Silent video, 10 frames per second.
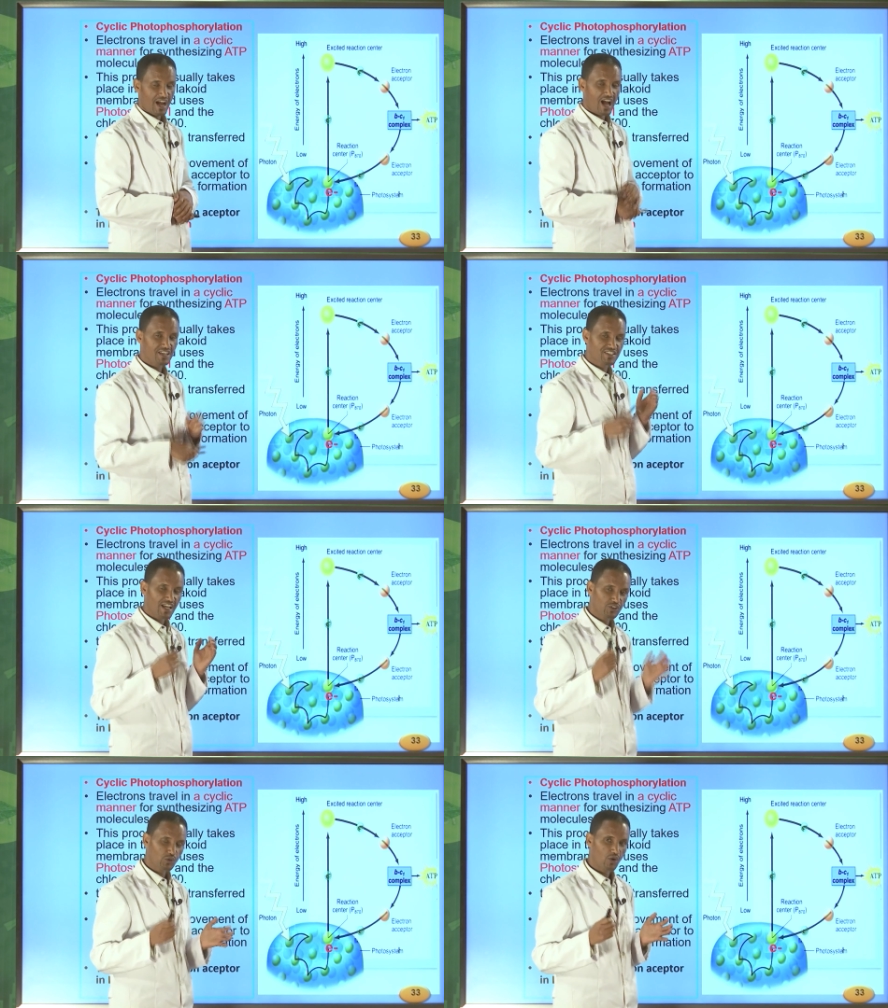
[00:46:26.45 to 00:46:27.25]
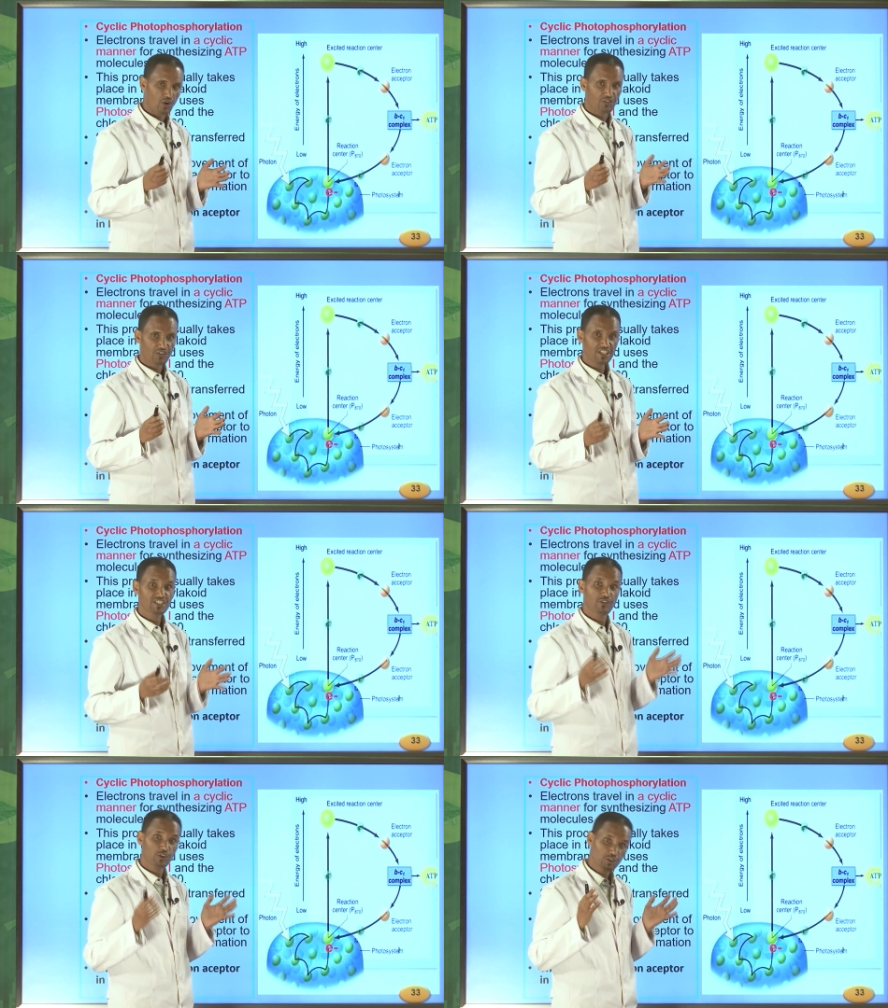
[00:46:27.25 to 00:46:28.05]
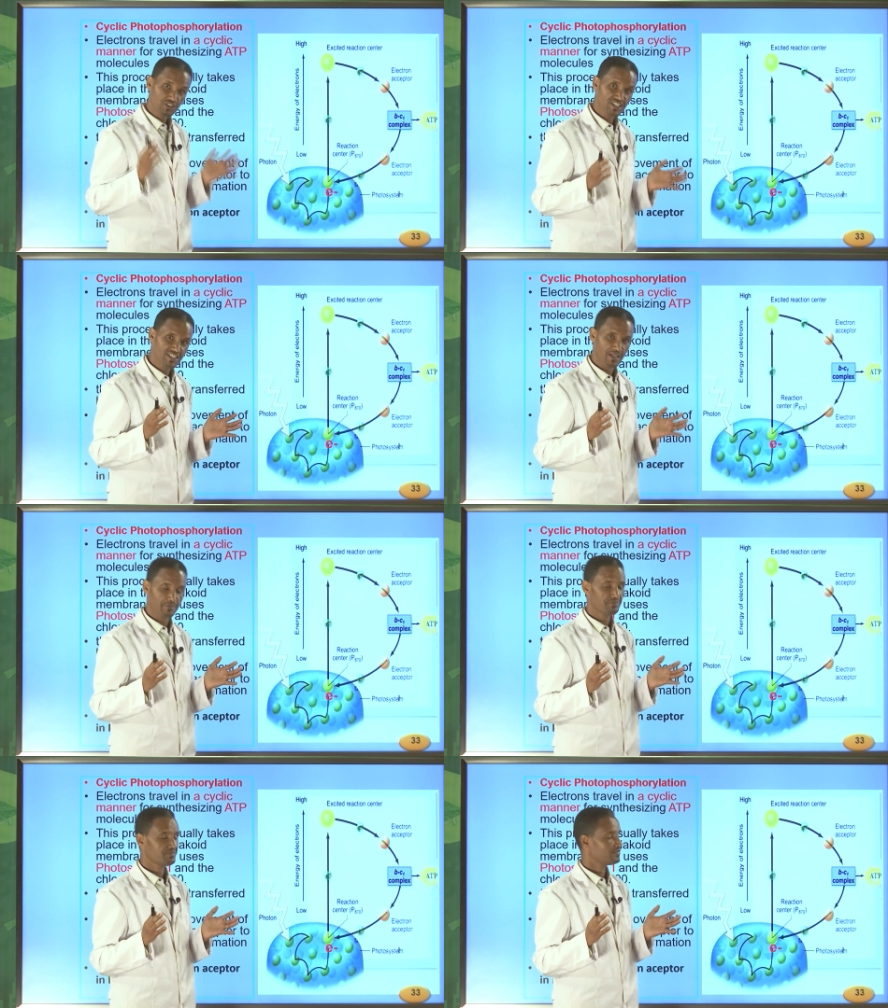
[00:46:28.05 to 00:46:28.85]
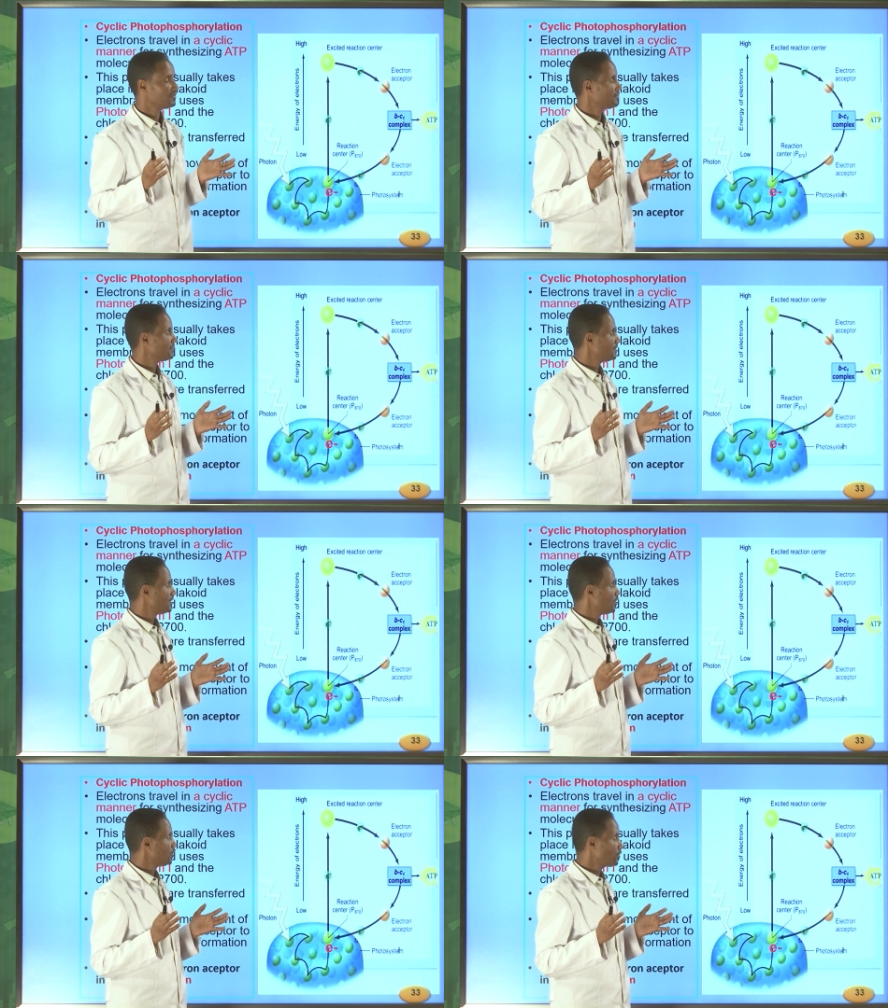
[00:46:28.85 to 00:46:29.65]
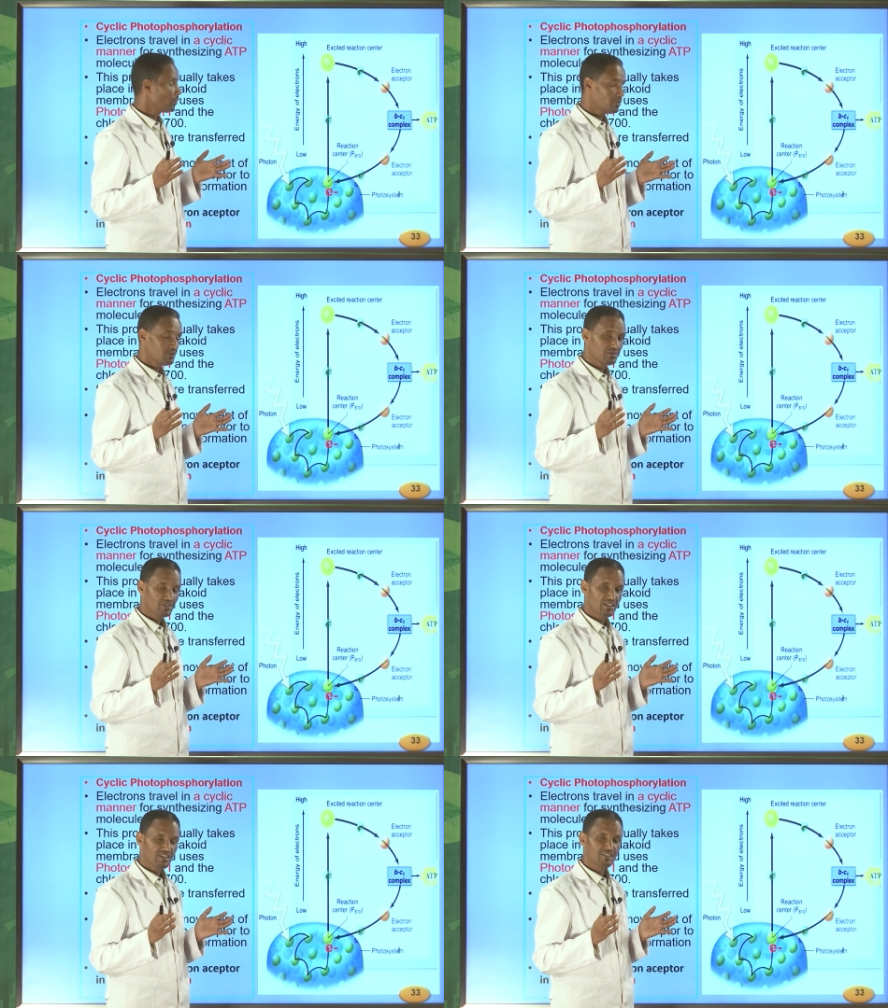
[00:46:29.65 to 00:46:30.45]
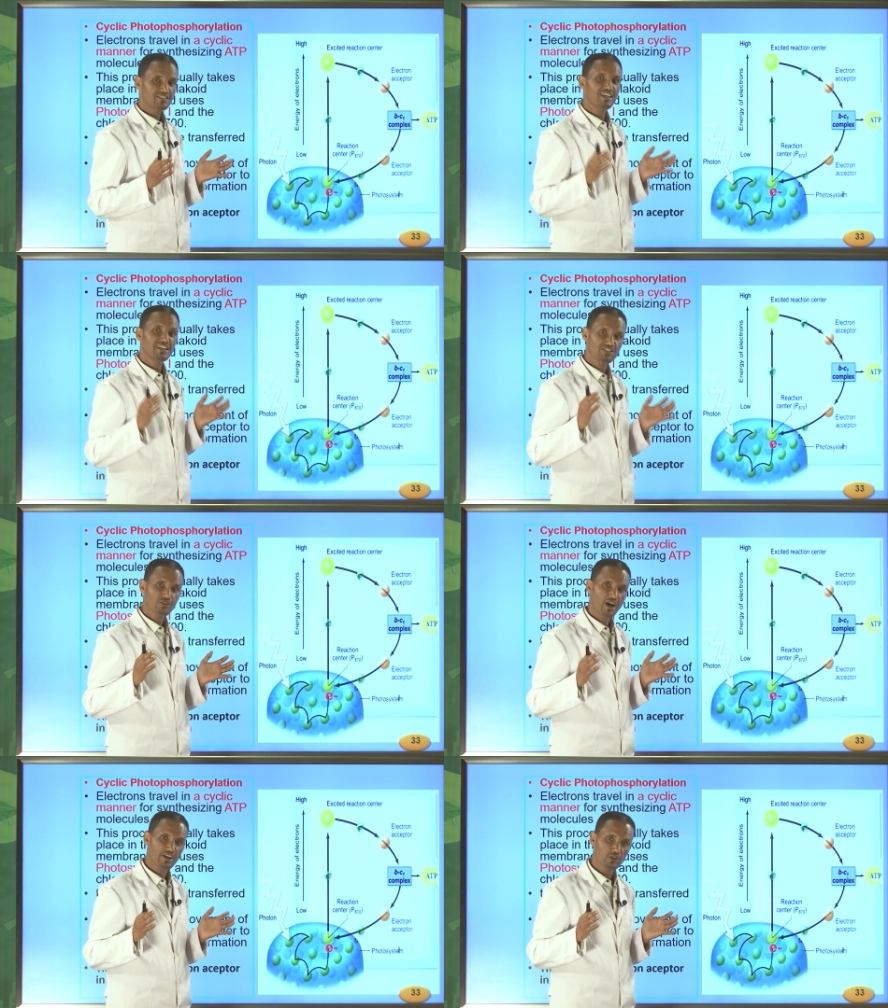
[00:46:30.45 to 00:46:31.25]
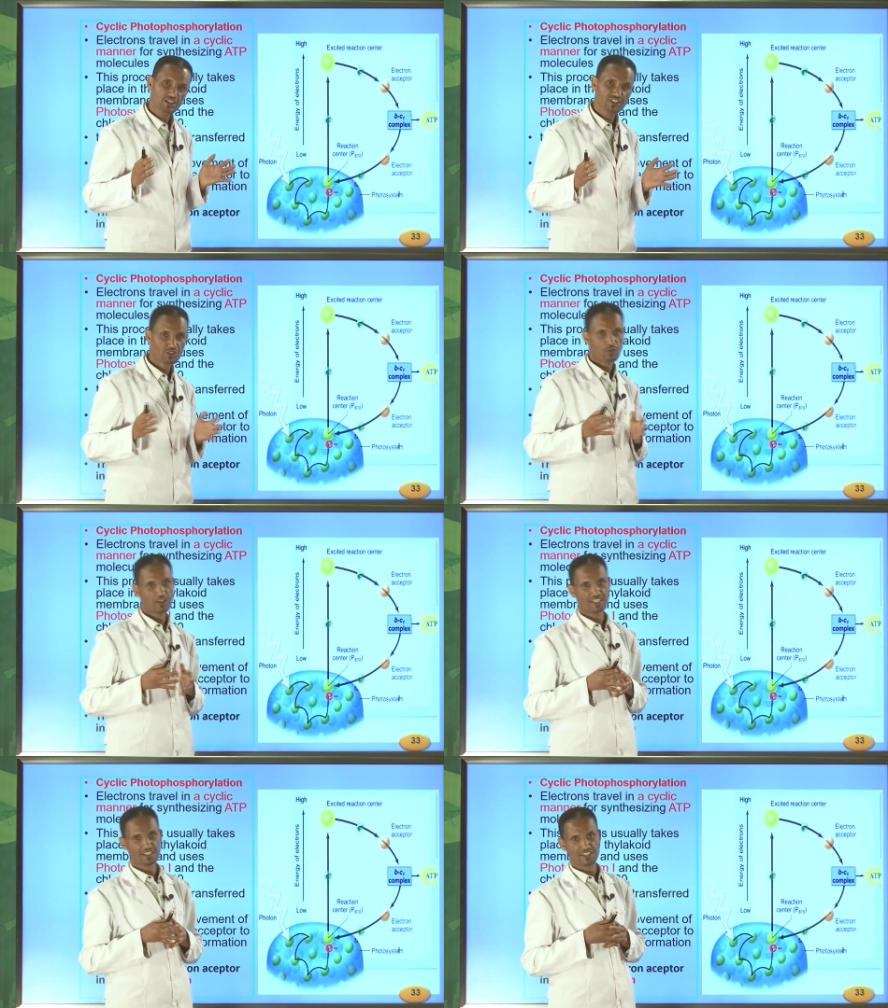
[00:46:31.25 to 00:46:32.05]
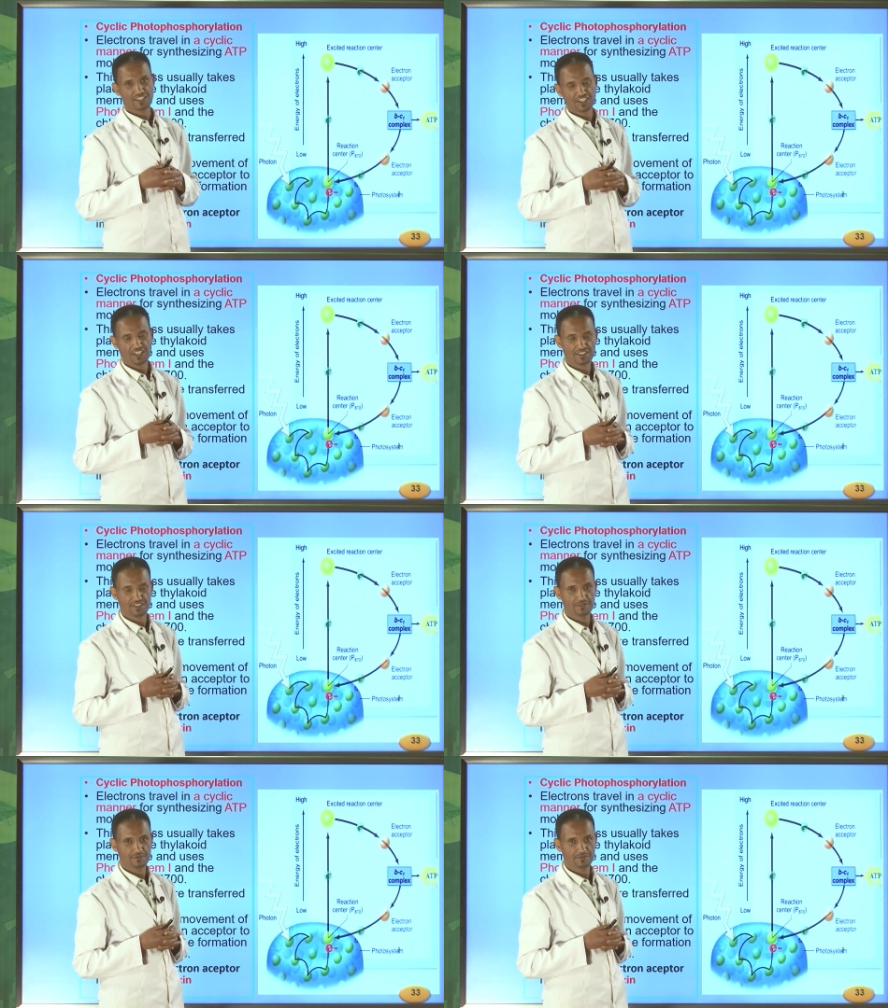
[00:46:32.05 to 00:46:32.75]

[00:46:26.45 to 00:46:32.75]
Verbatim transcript: As that of in the photosystem, two, there is no hydrolysis of water in this case.